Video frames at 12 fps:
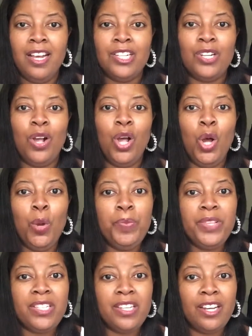So I
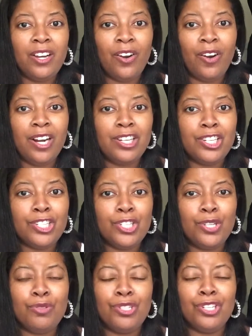hope this
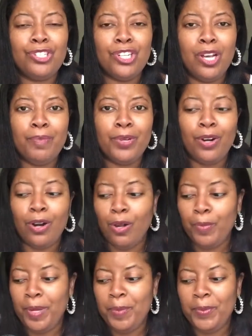encourages you to jump,
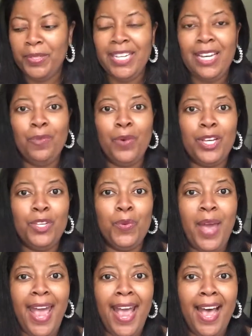girl. People need what you
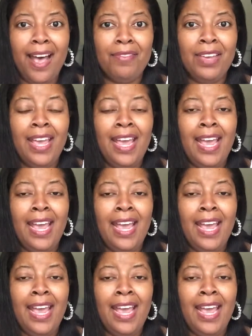have.